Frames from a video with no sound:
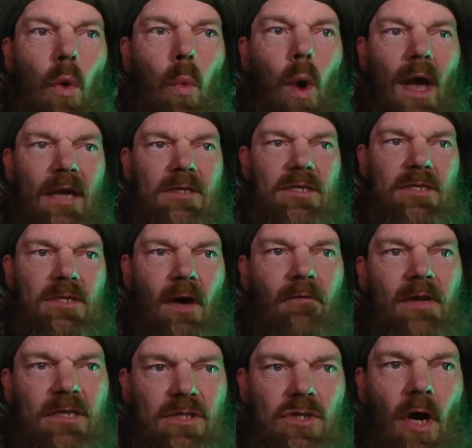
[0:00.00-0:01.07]
the wages
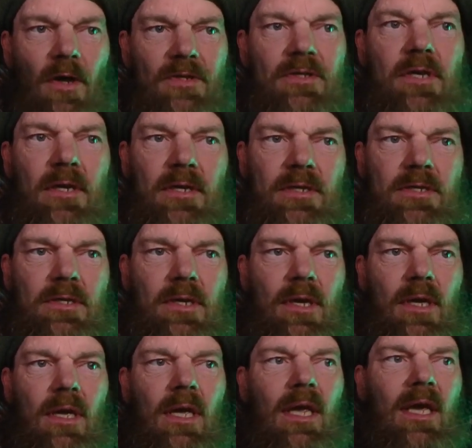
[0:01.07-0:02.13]
of injustice,
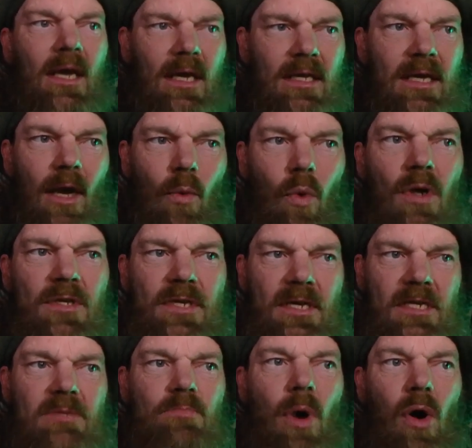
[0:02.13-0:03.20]
yet was
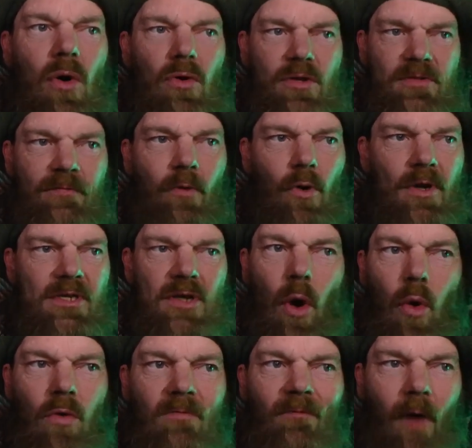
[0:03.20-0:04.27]
exposed for his
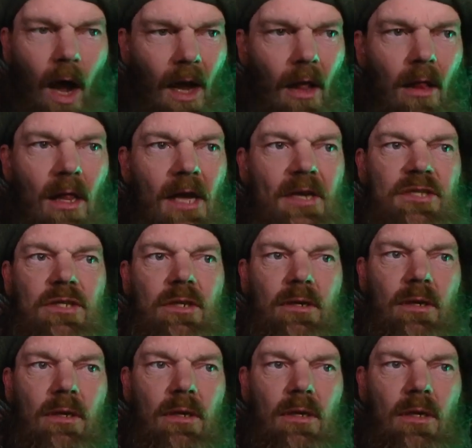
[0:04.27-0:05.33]
own
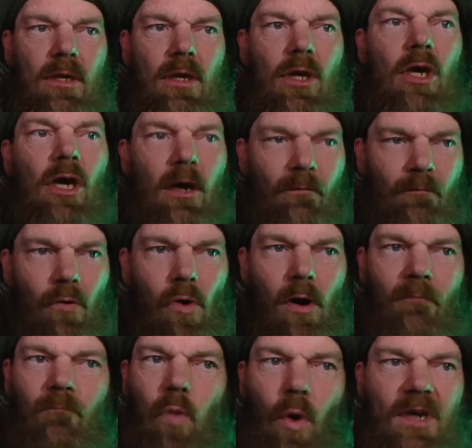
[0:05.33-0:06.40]
violation. For a
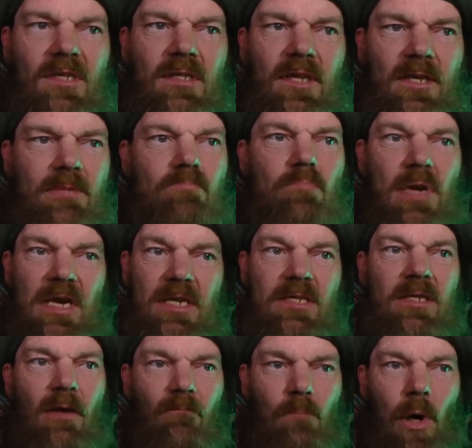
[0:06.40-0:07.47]
voiceless
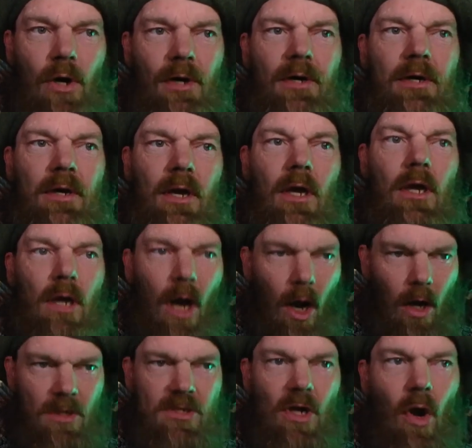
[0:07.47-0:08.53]
beast of burden,
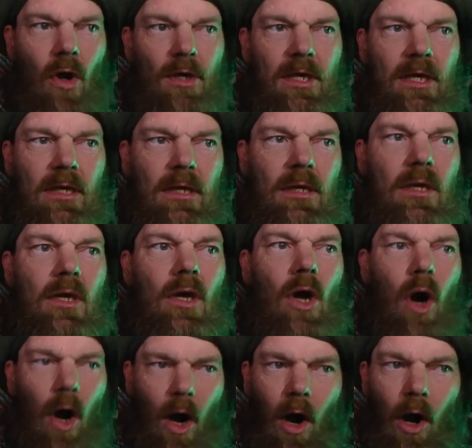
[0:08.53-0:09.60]
a donkey,
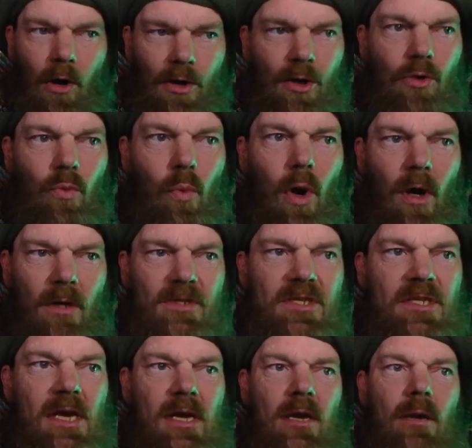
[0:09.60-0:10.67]
uttered words
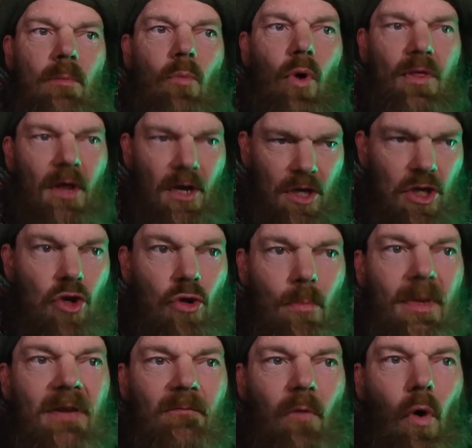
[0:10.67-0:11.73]
to him with a
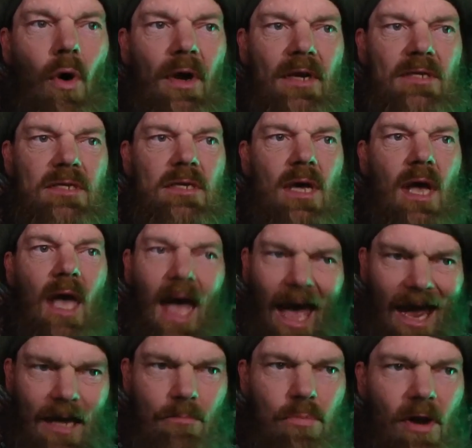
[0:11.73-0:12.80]
human voice,
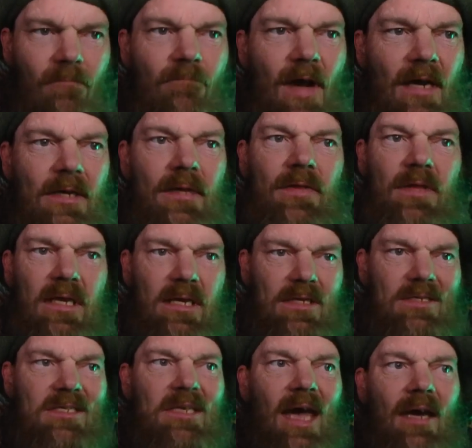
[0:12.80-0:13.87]
and prevented the
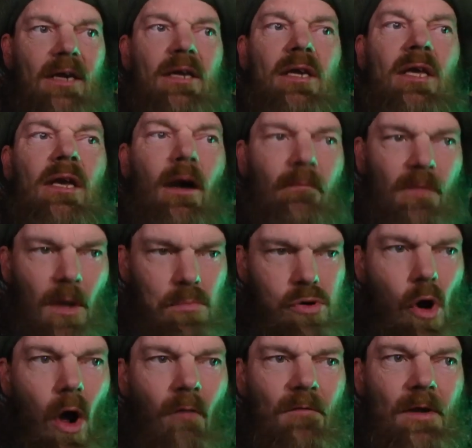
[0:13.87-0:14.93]
insanity of the
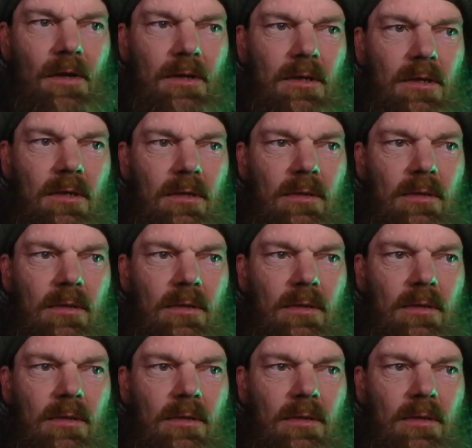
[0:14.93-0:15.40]
prophet.